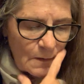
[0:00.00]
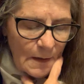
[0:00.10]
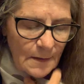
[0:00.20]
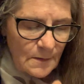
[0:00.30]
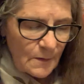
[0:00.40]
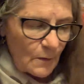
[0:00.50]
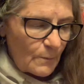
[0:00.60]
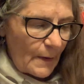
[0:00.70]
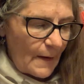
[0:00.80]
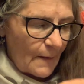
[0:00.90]
I can tell
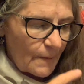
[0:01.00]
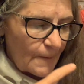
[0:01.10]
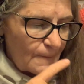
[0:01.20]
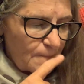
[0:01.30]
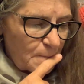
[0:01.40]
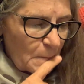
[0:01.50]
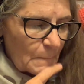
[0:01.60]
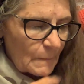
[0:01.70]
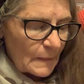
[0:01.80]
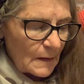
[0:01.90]
Beth."
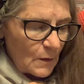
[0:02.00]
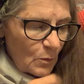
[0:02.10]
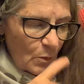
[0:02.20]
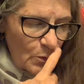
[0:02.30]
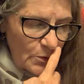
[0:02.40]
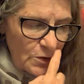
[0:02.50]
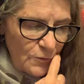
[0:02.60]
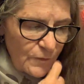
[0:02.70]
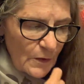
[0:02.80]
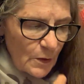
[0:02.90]
"Won't you
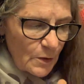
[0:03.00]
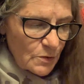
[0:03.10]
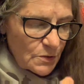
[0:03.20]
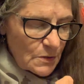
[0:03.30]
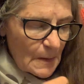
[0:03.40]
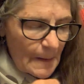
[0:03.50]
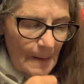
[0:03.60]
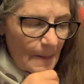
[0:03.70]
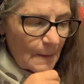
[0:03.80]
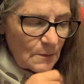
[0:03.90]
first?"
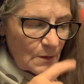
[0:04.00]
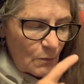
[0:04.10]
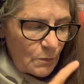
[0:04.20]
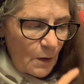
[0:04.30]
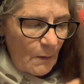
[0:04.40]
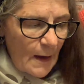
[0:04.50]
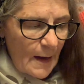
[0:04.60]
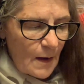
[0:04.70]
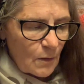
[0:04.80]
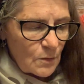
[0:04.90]
"Don't know
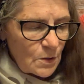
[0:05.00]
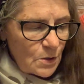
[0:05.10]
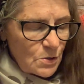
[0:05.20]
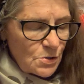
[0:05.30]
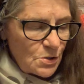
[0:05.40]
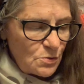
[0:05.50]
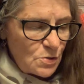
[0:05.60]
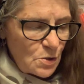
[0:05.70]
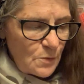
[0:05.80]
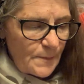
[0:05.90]
how. Too
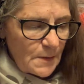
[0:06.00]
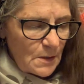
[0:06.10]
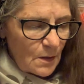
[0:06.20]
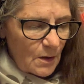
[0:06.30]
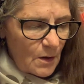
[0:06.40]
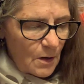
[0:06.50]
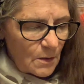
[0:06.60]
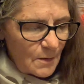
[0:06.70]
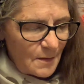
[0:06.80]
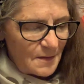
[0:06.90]
stupid to
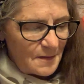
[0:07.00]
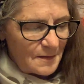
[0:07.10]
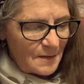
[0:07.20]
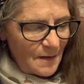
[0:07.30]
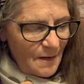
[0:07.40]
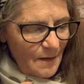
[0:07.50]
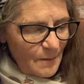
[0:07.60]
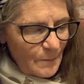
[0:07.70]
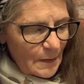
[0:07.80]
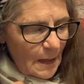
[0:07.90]
learn.
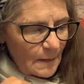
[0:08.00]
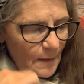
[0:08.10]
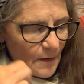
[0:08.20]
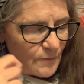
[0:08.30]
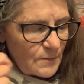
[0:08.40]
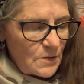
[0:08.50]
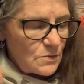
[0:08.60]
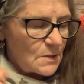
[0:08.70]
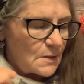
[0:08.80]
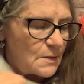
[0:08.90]
But I love
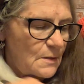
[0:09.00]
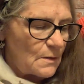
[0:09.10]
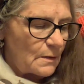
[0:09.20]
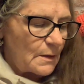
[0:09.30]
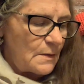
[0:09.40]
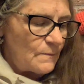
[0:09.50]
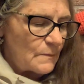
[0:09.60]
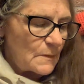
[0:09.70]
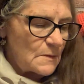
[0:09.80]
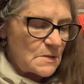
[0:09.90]
music dearly."
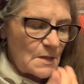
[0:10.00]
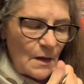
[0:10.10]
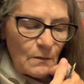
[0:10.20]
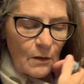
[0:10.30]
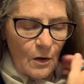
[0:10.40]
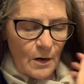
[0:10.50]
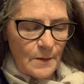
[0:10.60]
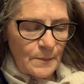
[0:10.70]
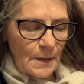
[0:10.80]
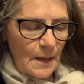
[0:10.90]
So Laurie
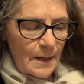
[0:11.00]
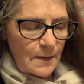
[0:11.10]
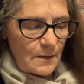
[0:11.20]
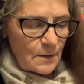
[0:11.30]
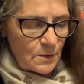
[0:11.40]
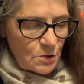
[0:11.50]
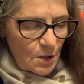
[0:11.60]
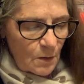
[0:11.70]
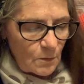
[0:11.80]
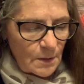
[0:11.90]
played, and
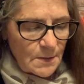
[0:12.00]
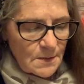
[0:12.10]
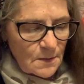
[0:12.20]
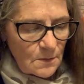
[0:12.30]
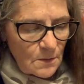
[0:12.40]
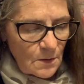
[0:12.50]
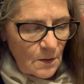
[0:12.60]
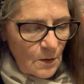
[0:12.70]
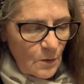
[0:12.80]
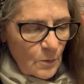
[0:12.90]
Joe listened,
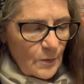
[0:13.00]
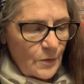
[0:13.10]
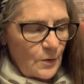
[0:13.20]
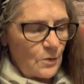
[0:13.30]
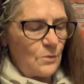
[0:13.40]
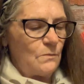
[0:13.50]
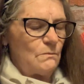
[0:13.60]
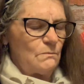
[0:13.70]
with her